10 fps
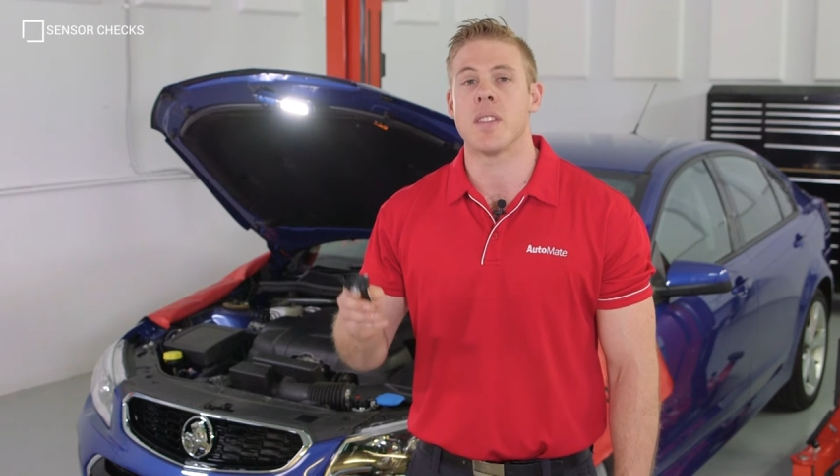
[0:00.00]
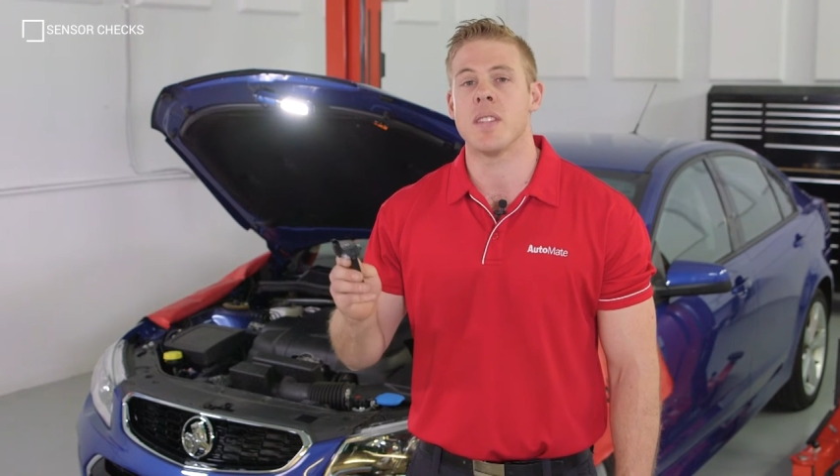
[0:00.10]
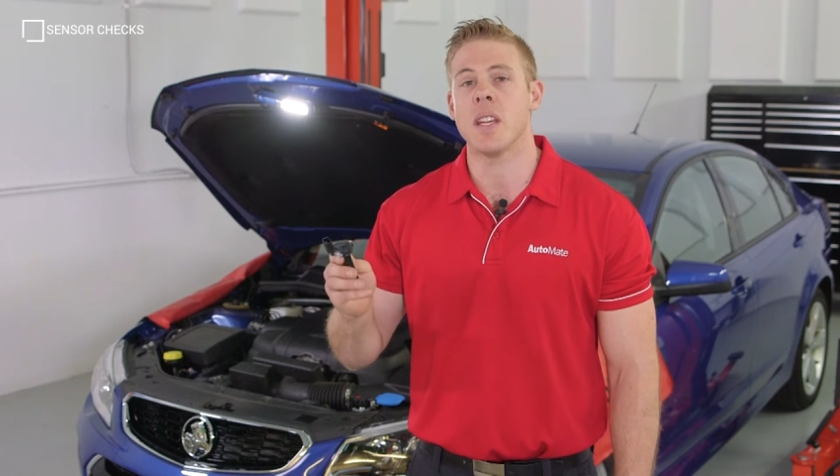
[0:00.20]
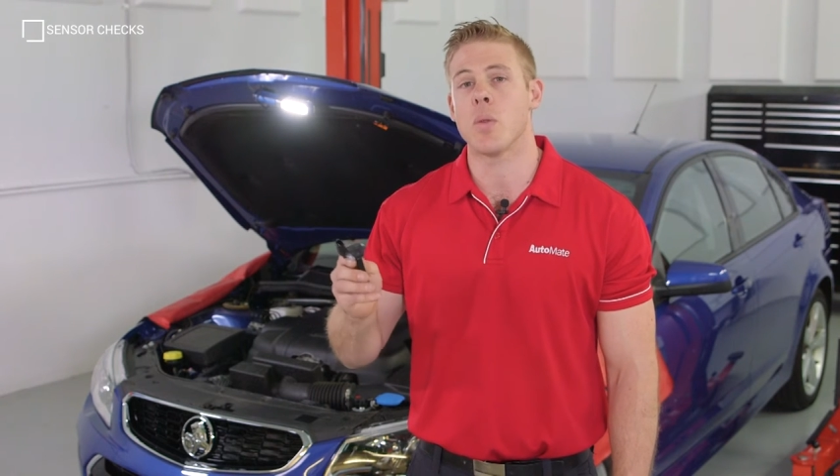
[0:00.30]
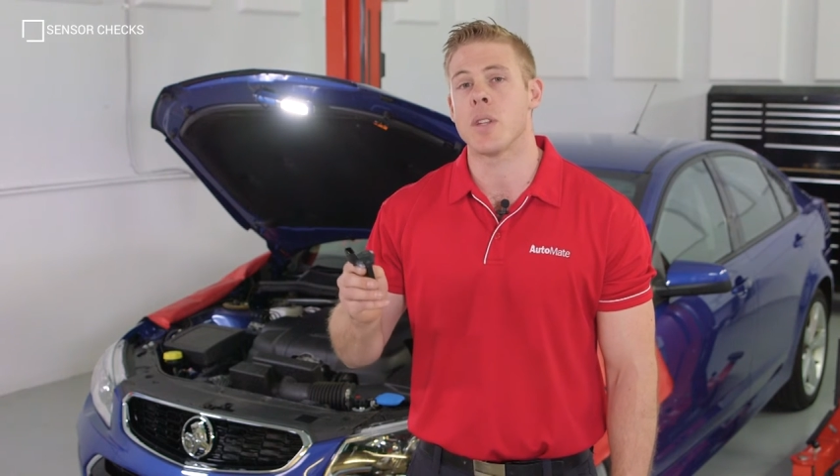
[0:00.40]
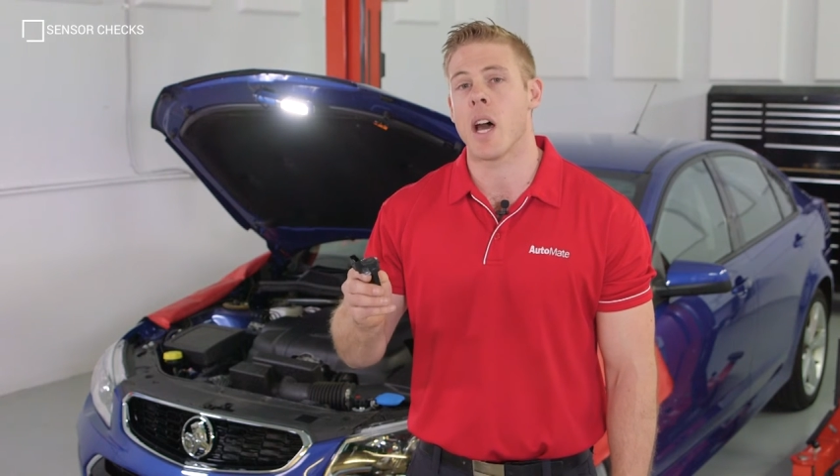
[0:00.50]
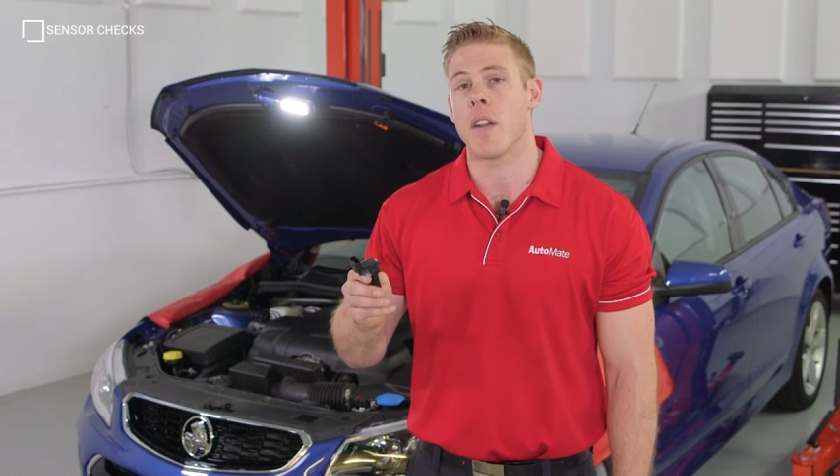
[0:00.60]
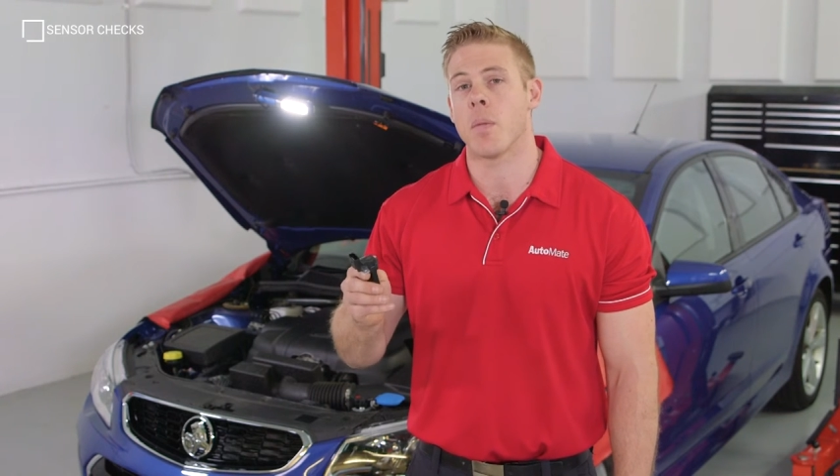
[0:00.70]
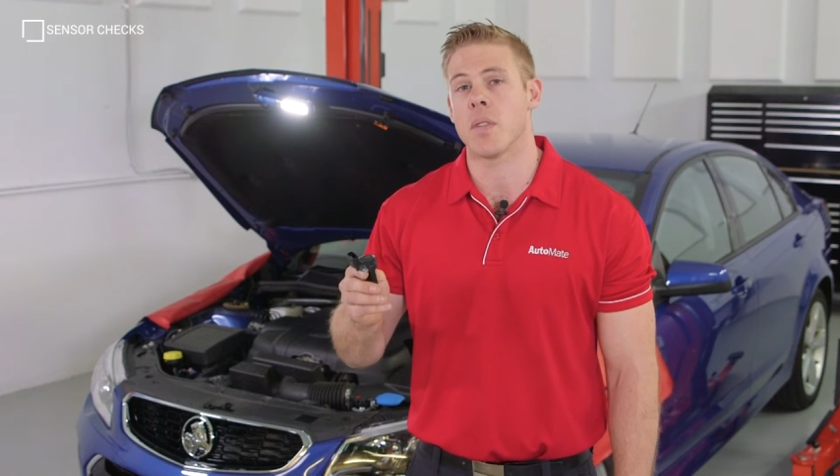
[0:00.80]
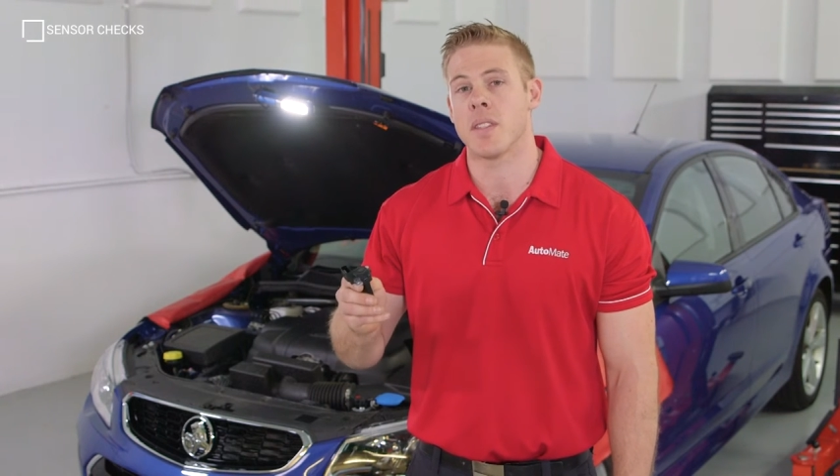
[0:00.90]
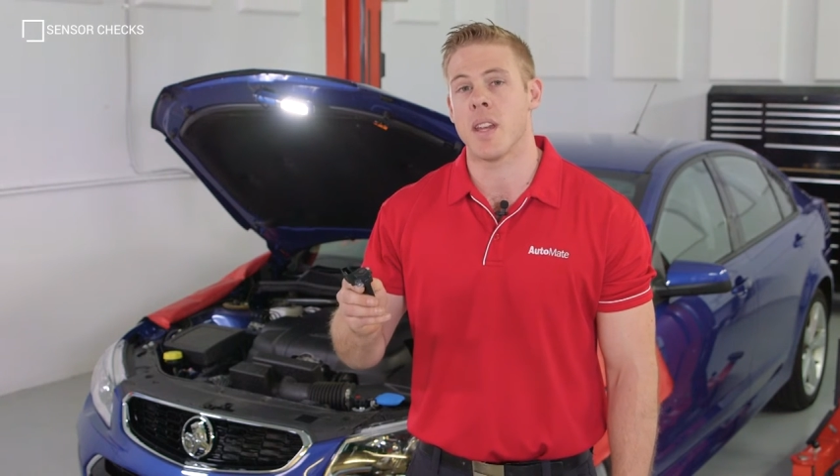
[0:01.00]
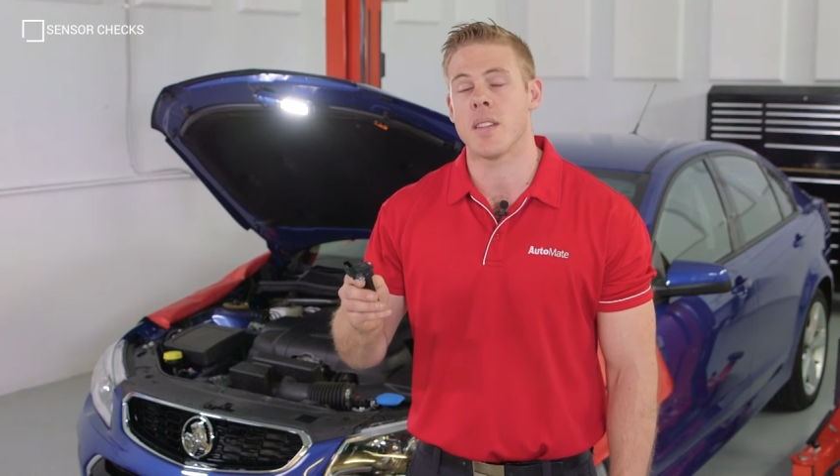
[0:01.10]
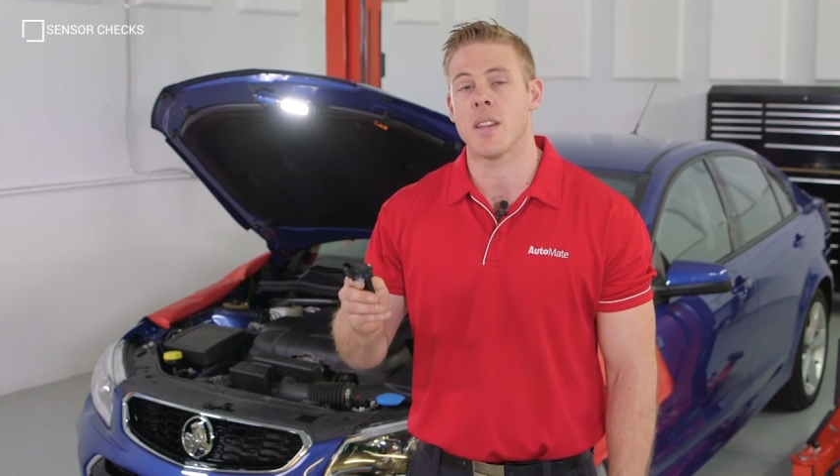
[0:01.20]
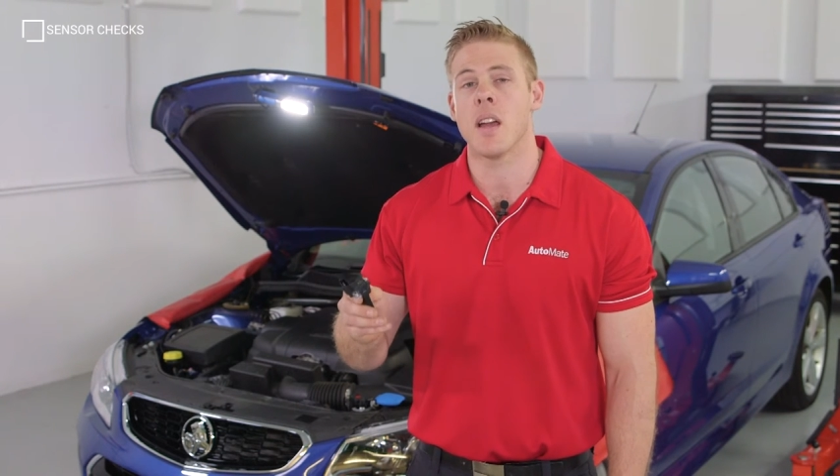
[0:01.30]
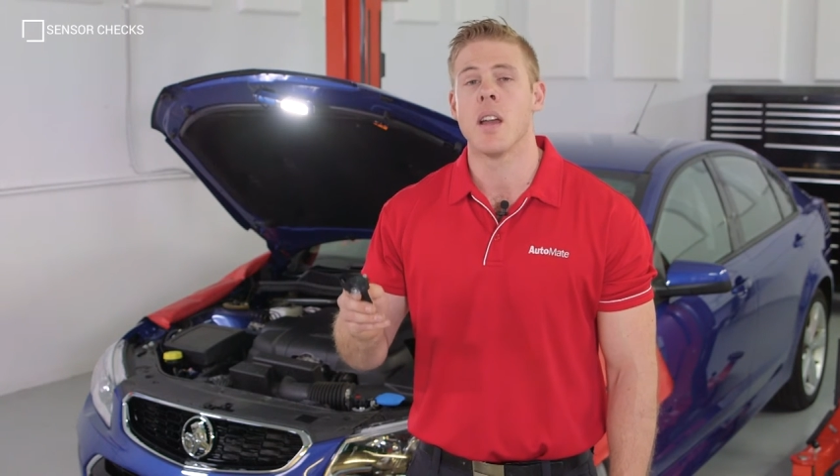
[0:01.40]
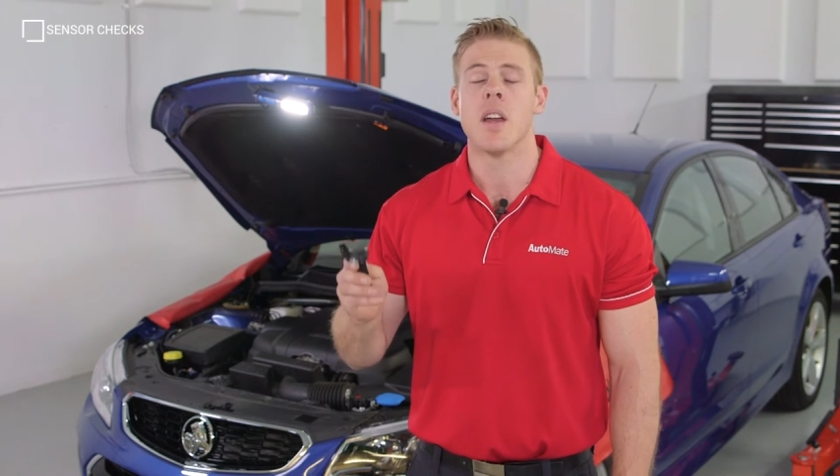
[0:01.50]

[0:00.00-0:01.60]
signal data from the sensor